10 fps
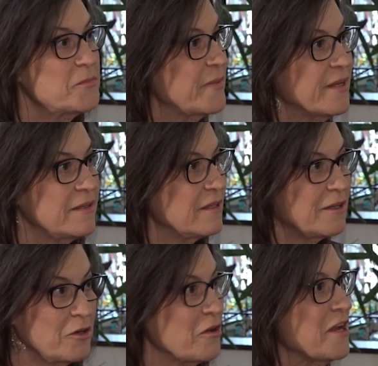has been
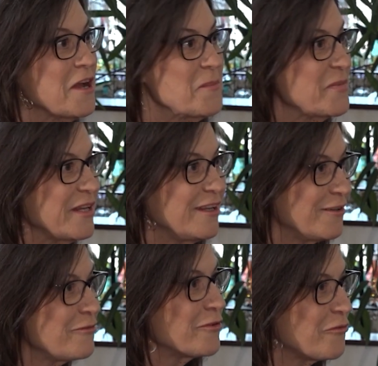a great company
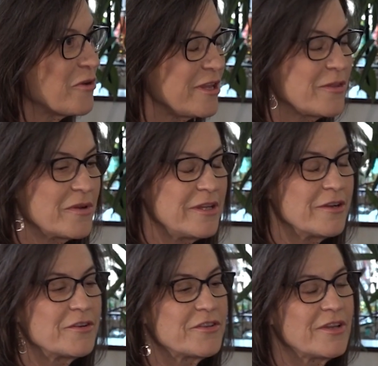for 43
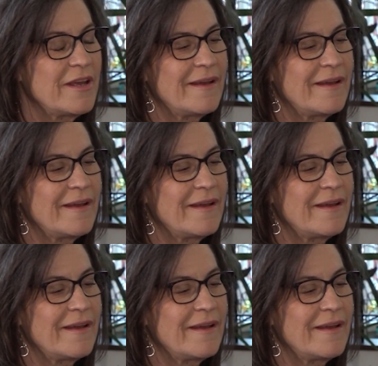years.